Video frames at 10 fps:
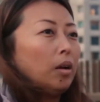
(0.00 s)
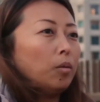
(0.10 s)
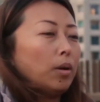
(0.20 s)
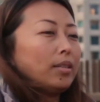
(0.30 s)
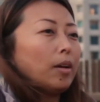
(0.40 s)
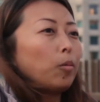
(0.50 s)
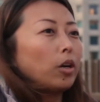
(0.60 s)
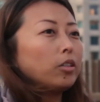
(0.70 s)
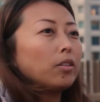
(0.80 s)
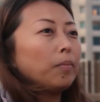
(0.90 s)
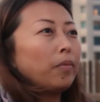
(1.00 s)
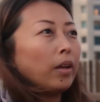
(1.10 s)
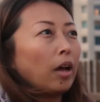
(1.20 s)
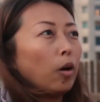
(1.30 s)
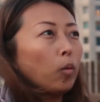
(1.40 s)
Once I watch
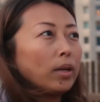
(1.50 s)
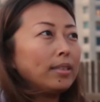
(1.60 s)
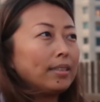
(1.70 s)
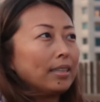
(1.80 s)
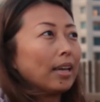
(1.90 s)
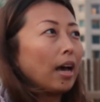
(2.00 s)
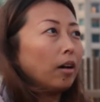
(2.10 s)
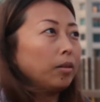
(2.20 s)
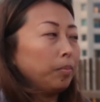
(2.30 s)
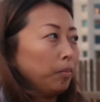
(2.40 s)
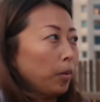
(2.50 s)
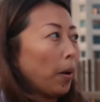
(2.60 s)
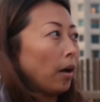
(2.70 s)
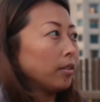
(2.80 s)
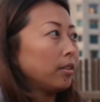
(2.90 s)
something, I always seek out the more
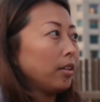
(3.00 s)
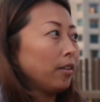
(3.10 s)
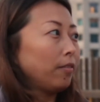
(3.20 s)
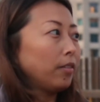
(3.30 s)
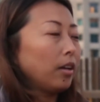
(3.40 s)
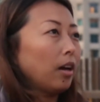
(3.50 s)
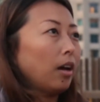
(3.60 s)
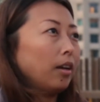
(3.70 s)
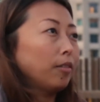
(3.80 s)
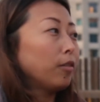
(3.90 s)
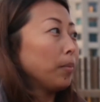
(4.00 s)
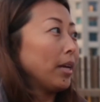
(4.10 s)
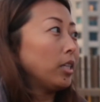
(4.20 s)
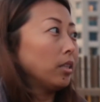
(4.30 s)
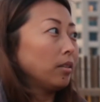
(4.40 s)
positive
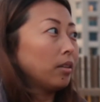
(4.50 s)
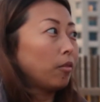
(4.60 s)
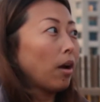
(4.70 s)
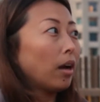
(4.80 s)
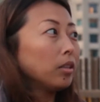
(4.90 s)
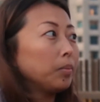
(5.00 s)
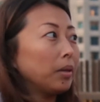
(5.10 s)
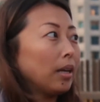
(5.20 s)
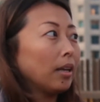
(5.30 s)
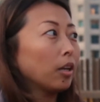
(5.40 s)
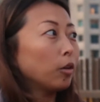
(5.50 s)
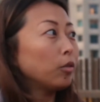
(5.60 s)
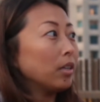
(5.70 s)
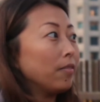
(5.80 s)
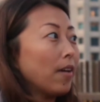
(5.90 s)
informations around me and go
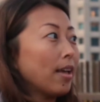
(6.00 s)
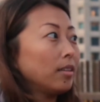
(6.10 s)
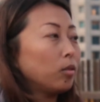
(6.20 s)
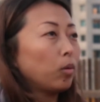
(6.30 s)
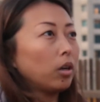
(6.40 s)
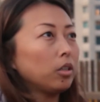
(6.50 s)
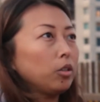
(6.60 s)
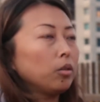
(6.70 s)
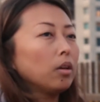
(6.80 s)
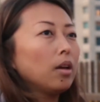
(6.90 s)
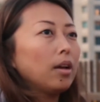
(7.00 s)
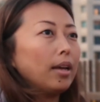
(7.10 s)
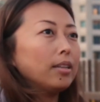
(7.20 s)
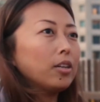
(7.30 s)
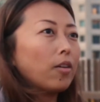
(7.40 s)
to events where you
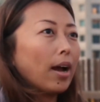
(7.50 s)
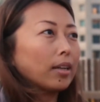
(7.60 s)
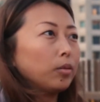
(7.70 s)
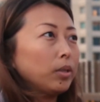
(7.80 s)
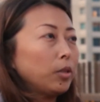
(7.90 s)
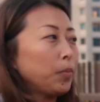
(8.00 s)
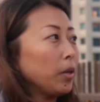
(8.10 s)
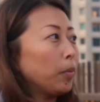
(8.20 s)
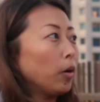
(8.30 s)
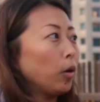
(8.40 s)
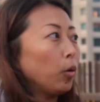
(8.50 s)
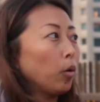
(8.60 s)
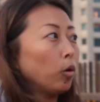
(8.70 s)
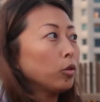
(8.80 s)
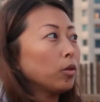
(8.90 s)
interact with people who
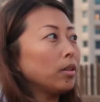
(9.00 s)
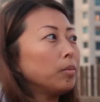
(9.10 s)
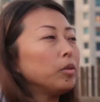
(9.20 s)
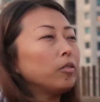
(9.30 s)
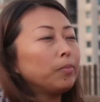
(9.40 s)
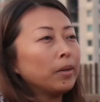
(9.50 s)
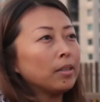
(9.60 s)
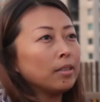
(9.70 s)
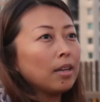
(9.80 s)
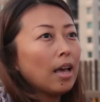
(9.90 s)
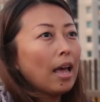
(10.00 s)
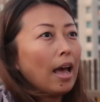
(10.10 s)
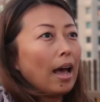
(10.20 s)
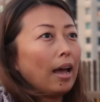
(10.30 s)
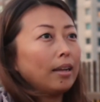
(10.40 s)
are also in the movement
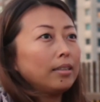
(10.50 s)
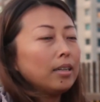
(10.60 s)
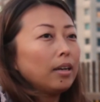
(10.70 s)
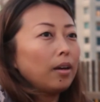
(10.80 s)
and